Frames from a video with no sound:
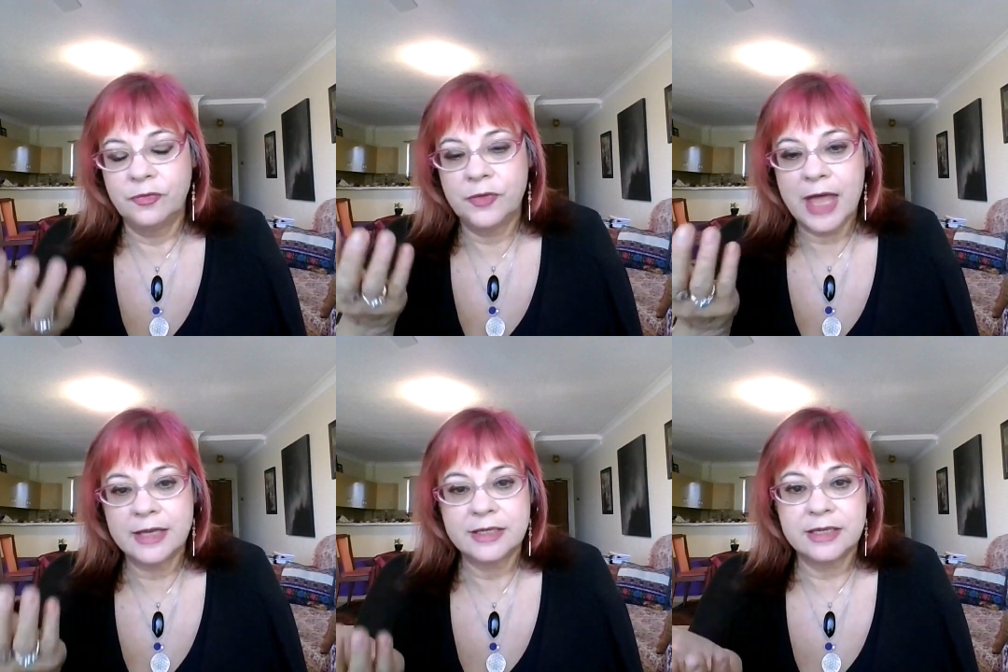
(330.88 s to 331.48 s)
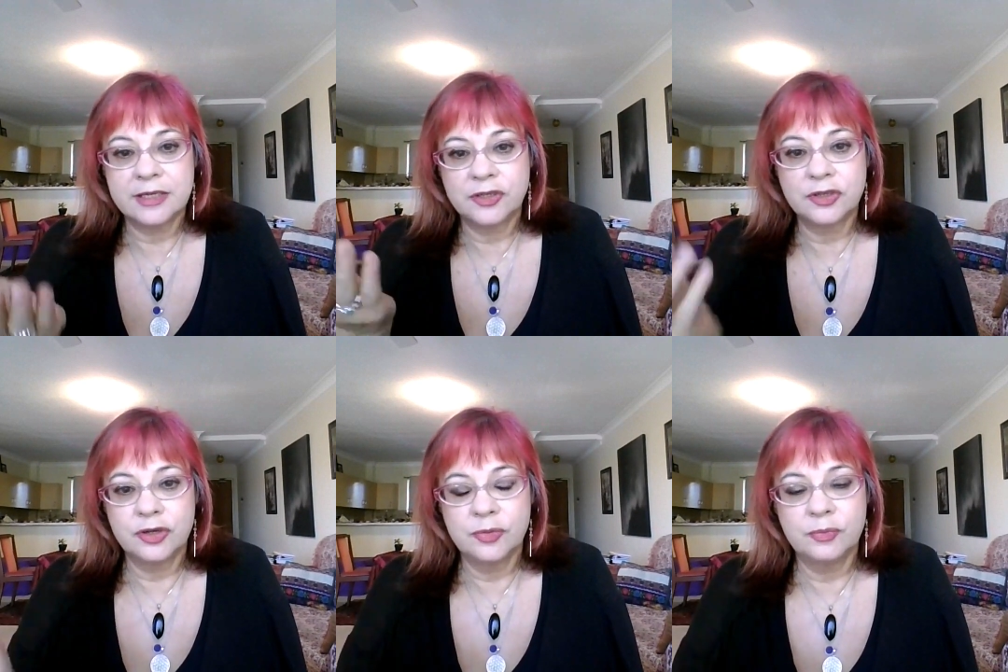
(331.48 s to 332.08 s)
That is a
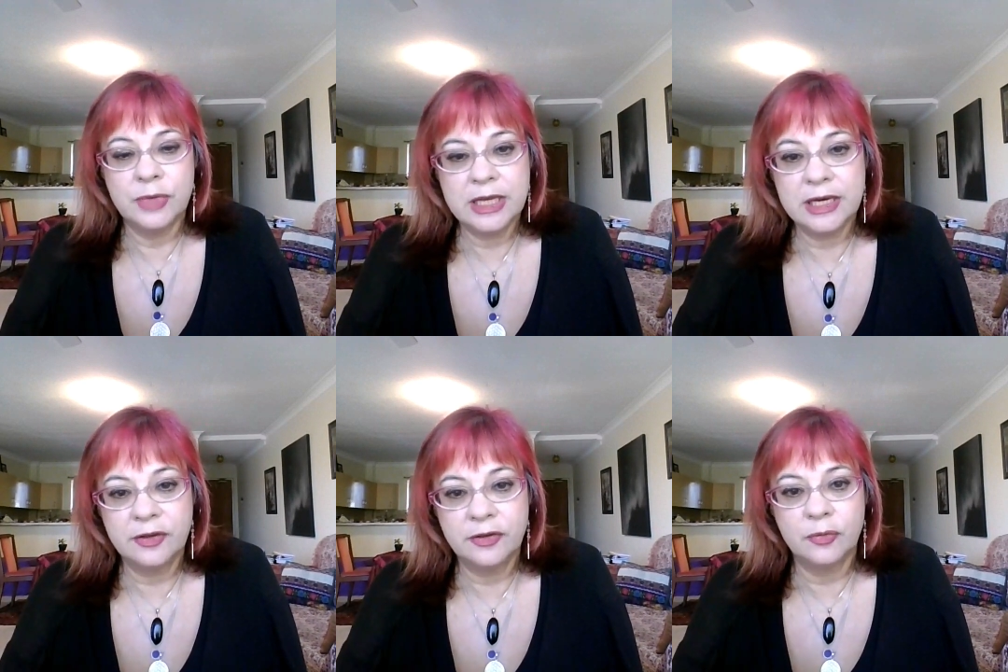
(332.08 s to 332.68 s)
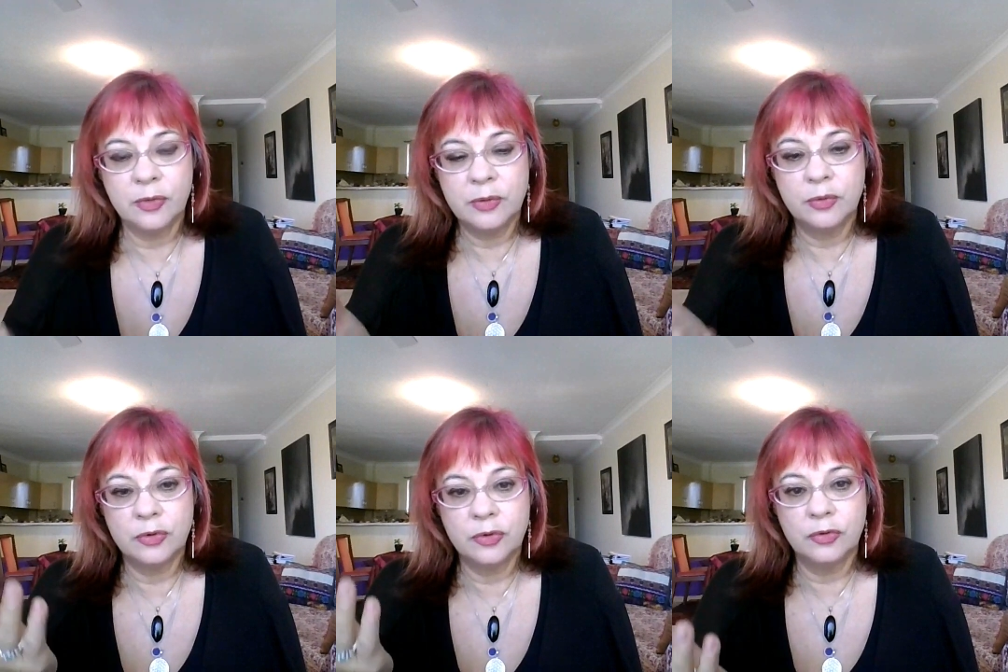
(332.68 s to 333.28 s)
term meaning that we
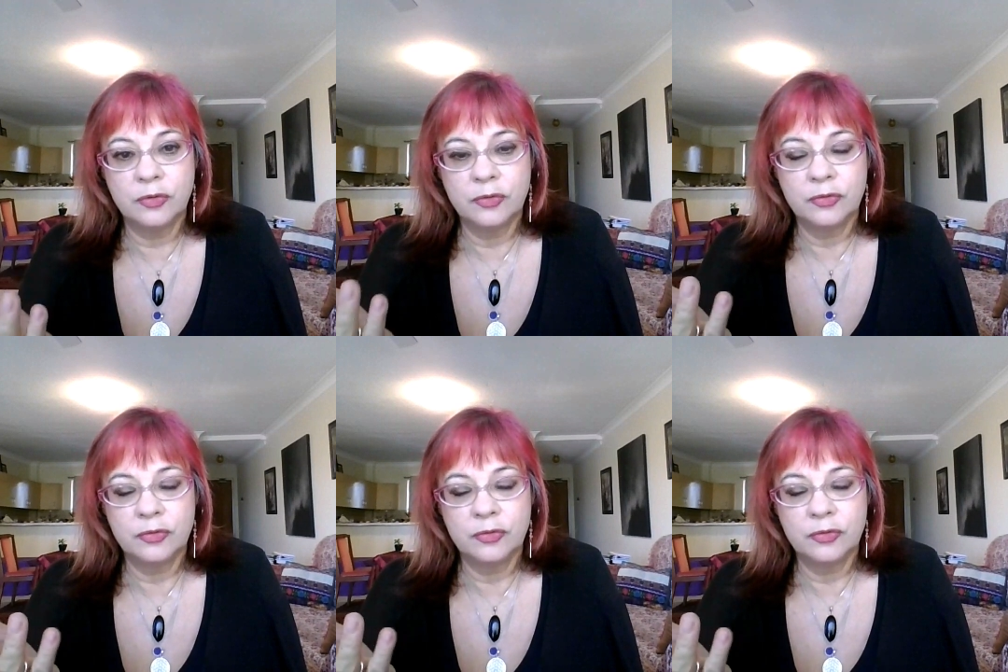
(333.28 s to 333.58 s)
will